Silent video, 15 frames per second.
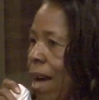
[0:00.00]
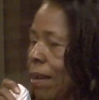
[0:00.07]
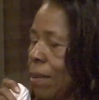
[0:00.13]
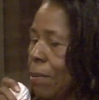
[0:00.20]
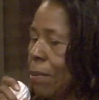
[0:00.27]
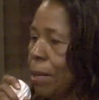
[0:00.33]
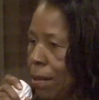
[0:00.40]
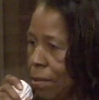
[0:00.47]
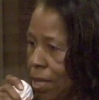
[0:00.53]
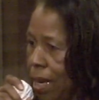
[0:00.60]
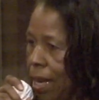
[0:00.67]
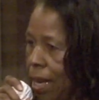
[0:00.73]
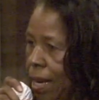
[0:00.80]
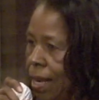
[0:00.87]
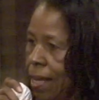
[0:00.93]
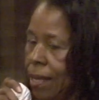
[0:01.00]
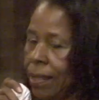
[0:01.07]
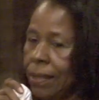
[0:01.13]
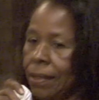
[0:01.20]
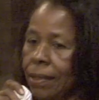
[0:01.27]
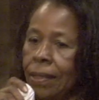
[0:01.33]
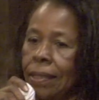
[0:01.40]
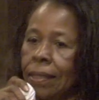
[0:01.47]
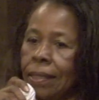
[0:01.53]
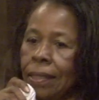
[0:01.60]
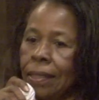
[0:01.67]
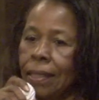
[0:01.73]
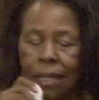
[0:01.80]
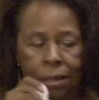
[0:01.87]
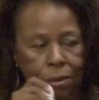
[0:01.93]
And then after a while, it becomes a
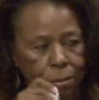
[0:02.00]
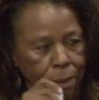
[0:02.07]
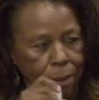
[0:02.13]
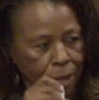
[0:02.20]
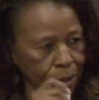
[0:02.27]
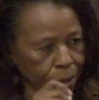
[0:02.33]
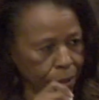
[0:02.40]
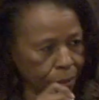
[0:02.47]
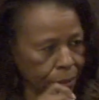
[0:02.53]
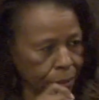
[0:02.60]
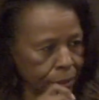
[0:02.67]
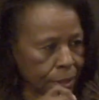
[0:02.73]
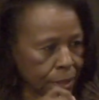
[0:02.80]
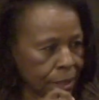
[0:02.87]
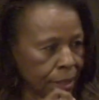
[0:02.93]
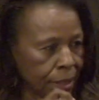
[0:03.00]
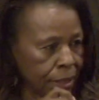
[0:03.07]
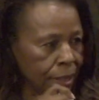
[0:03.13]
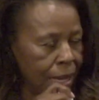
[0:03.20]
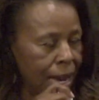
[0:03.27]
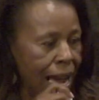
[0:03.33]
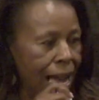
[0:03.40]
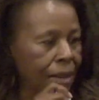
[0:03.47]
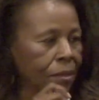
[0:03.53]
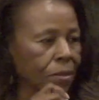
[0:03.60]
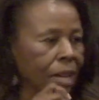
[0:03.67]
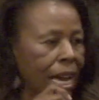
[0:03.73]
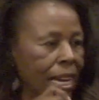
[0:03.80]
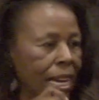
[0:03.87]
headache. It get on my nerves.